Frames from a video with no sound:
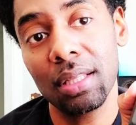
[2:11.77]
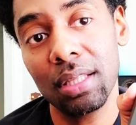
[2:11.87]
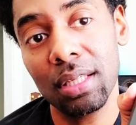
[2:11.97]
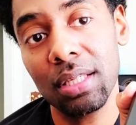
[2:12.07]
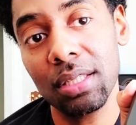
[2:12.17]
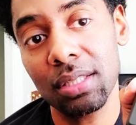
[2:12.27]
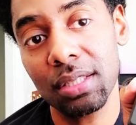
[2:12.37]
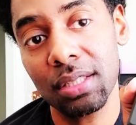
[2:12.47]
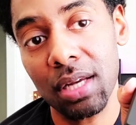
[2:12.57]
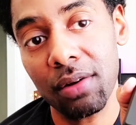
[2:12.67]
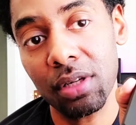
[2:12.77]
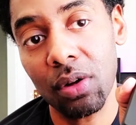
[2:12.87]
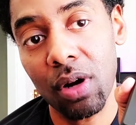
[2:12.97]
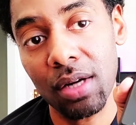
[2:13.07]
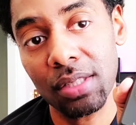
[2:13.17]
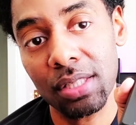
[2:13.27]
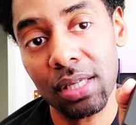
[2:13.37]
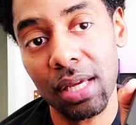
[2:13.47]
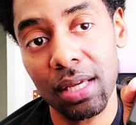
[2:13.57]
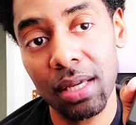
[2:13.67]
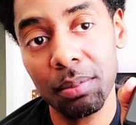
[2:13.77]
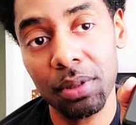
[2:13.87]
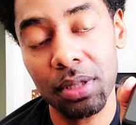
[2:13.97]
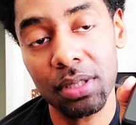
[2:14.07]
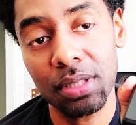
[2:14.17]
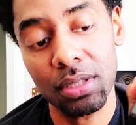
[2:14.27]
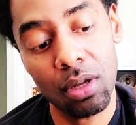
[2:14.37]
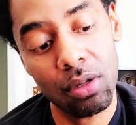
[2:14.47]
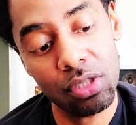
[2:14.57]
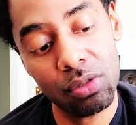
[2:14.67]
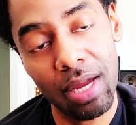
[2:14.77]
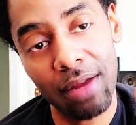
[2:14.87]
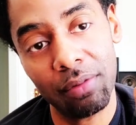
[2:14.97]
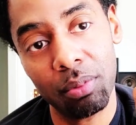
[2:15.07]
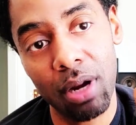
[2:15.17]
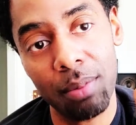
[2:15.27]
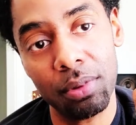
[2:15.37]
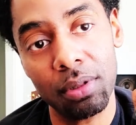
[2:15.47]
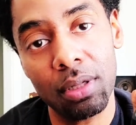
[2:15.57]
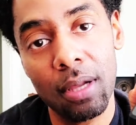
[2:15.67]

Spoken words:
these stereo RCA inputs as long as you have the proper